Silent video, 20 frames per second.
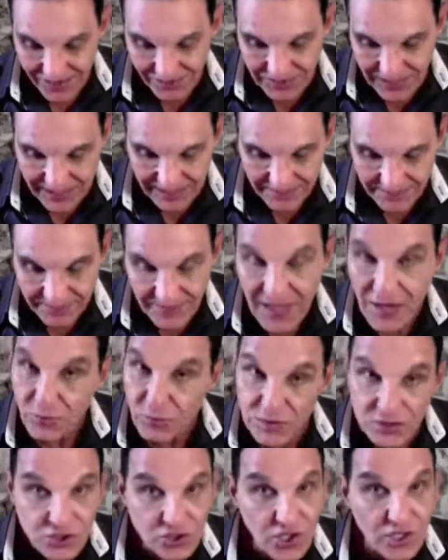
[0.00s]
Okay,
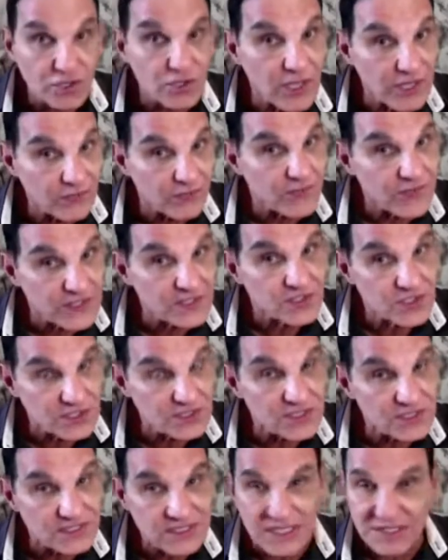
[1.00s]
we're showing you everything
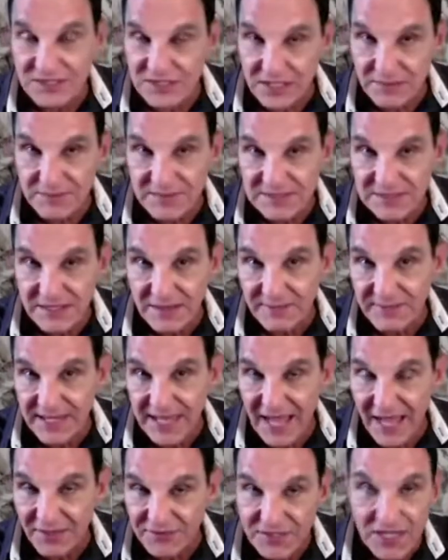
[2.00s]
Jesus said demons
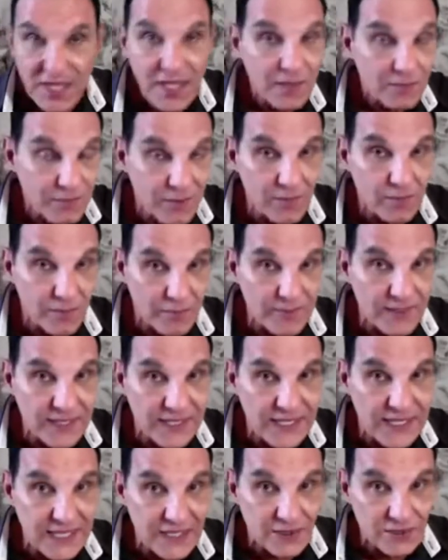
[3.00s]
coming out, people being
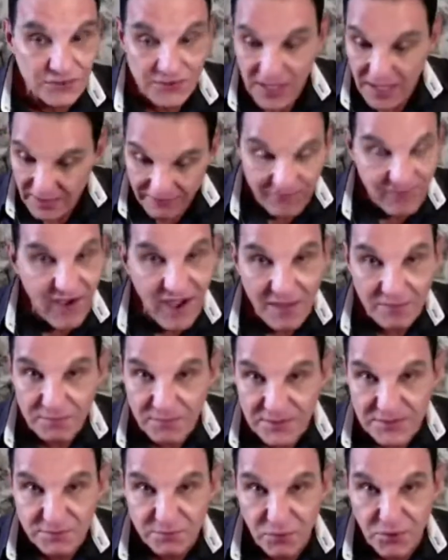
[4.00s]
healed,
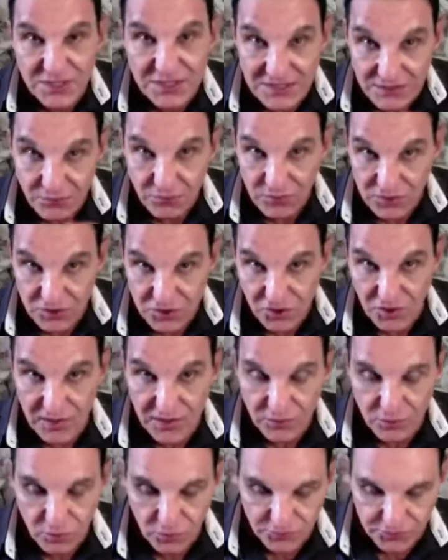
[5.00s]
vipers poisoned. We're
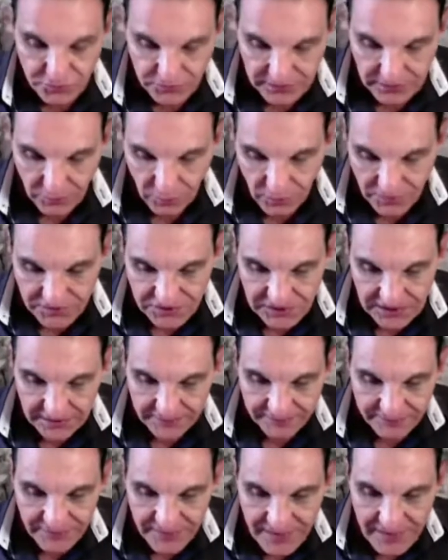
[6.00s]
showing it all to you. Now, watch here.
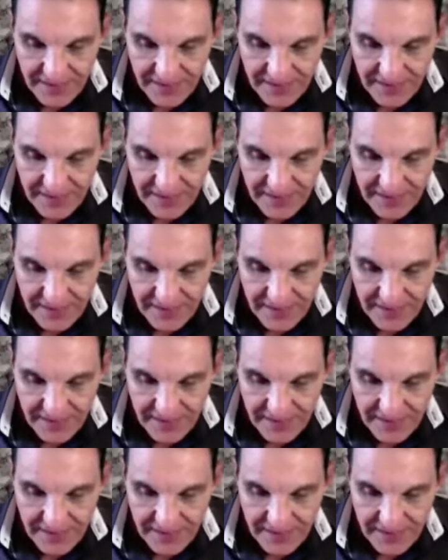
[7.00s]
